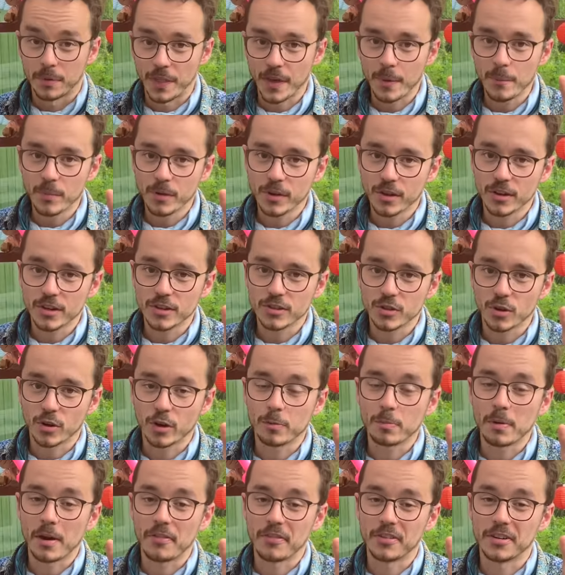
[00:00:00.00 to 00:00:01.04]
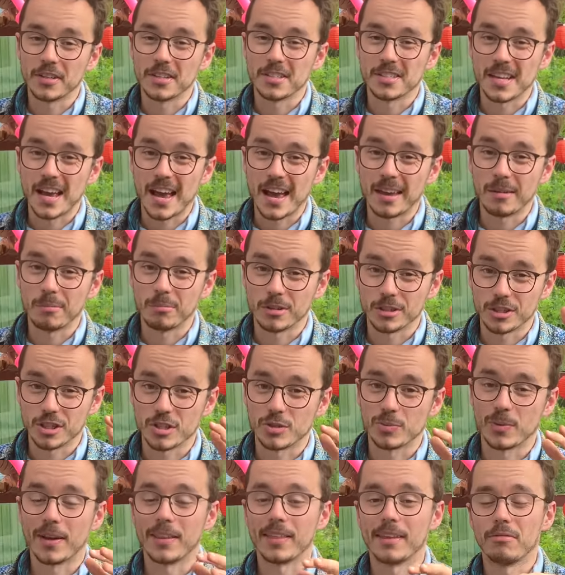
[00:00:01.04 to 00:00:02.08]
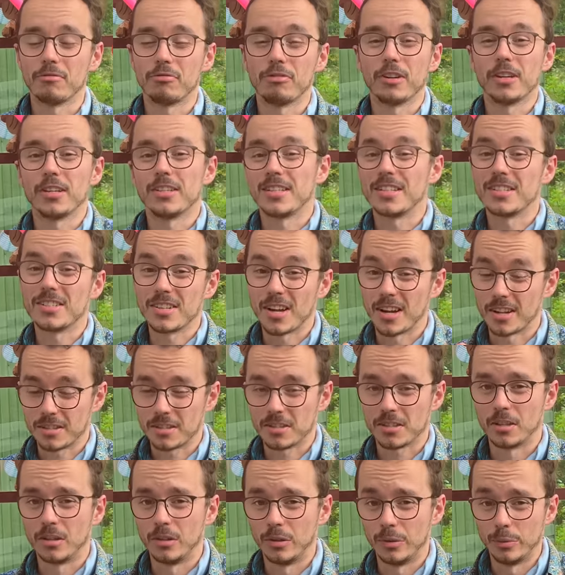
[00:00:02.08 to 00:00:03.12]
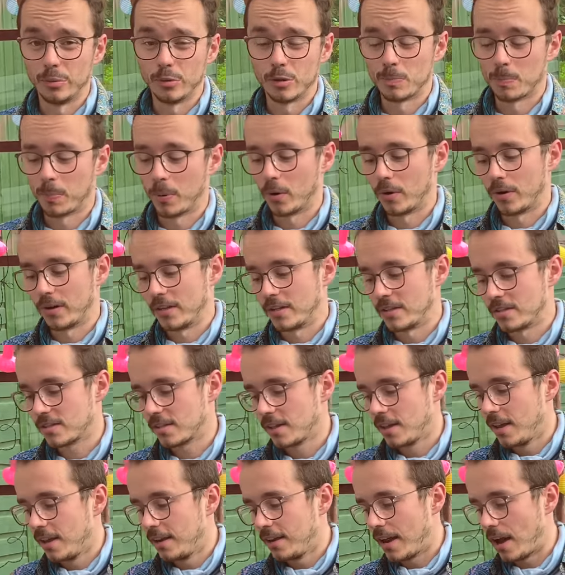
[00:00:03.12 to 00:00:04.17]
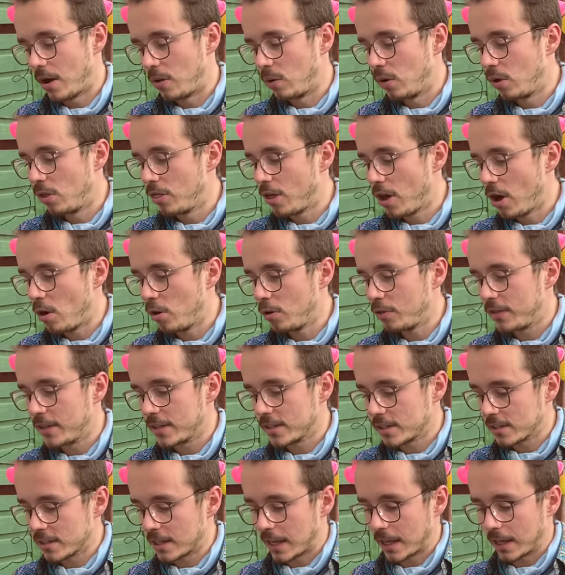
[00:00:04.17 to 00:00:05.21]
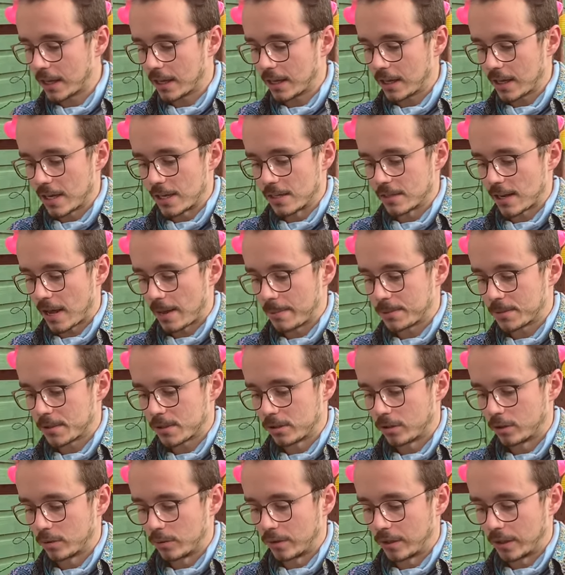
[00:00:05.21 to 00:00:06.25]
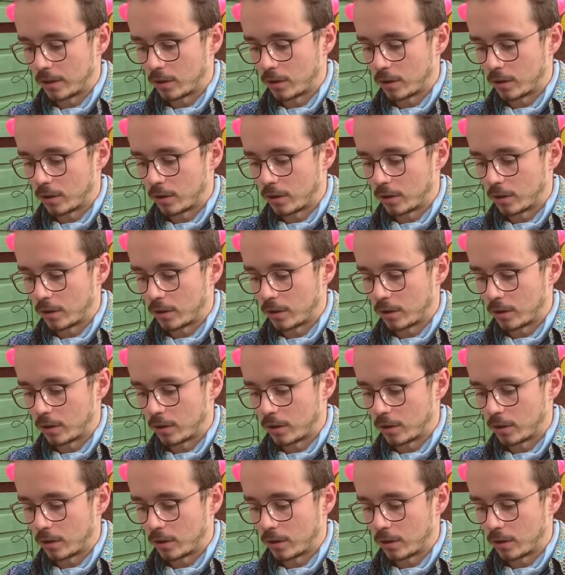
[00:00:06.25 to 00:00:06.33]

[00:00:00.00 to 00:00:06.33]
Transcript: then we're going to talk about the design, which is where the Infinity starts to lose points. Now, although this thing is absolutely